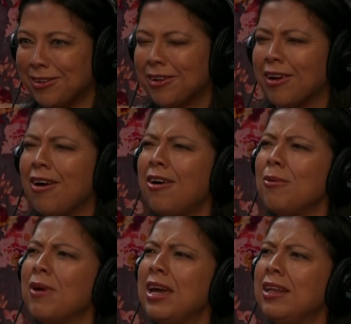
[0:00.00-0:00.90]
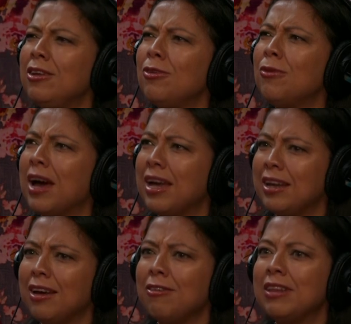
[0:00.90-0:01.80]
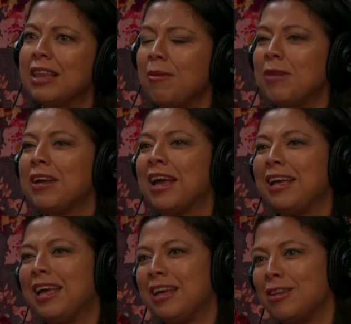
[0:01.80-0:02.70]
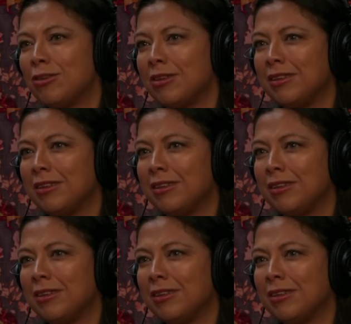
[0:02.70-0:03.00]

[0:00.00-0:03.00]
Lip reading: Or, oh, wait, you're right. Every time that I get in